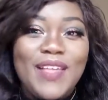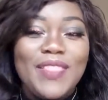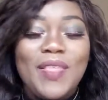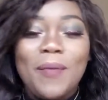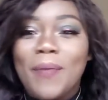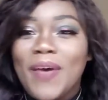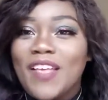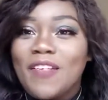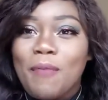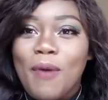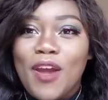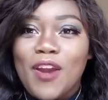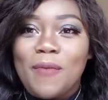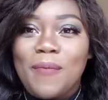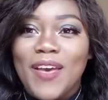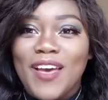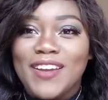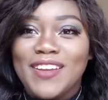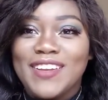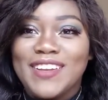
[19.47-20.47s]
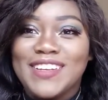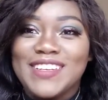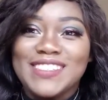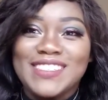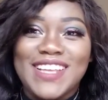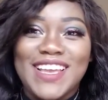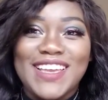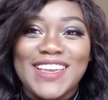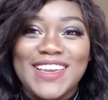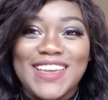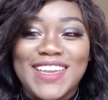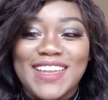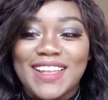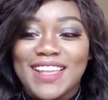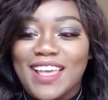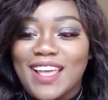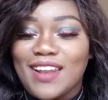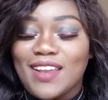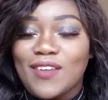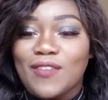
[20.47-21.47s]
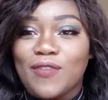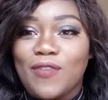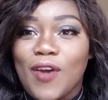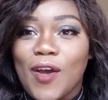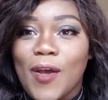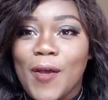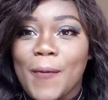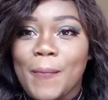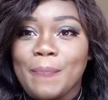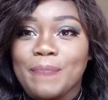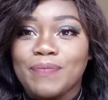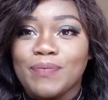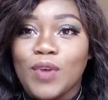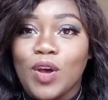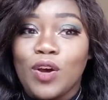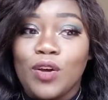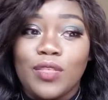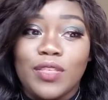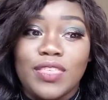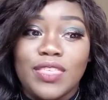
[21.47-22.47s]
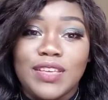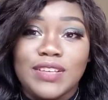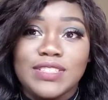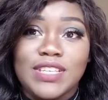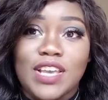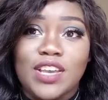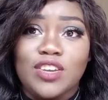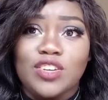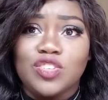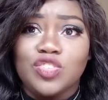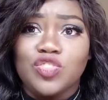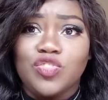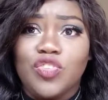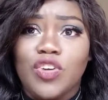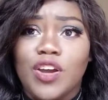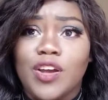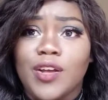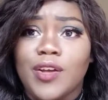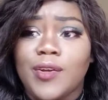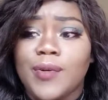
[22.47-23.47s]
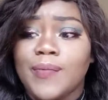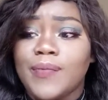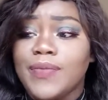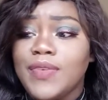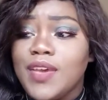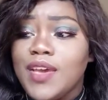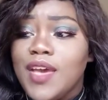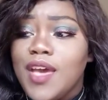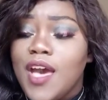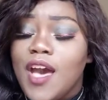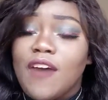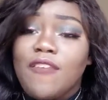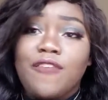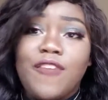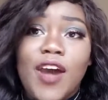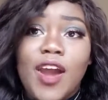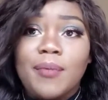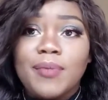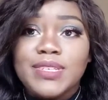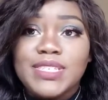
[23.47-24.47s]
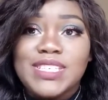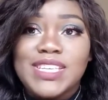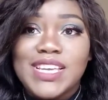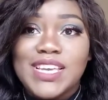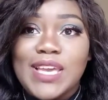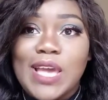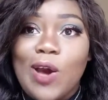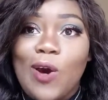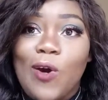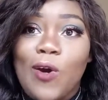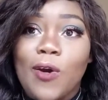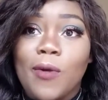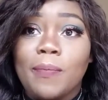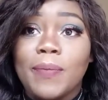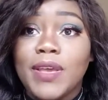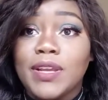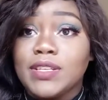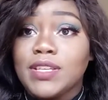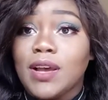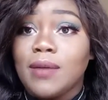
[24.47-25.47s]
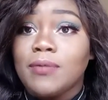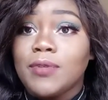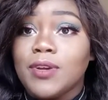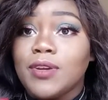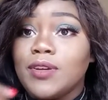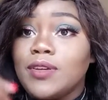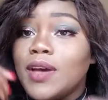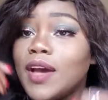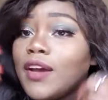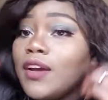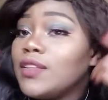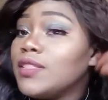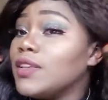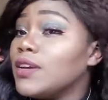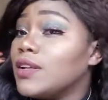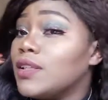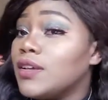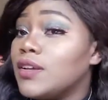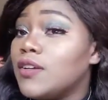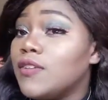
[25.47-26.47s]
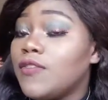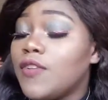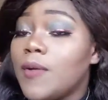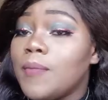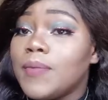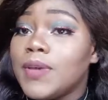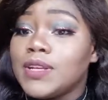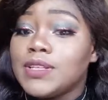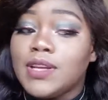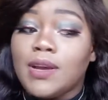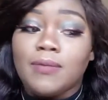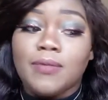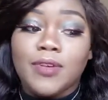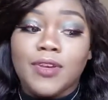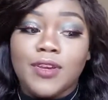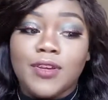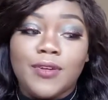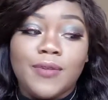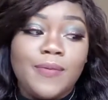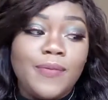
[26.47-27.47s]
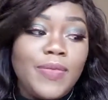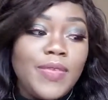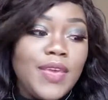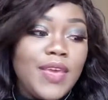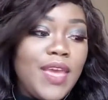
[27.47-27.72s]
The best part about it is that you can get it from all the things I used from a pharmacy or Big W. I got the glitter from Big W.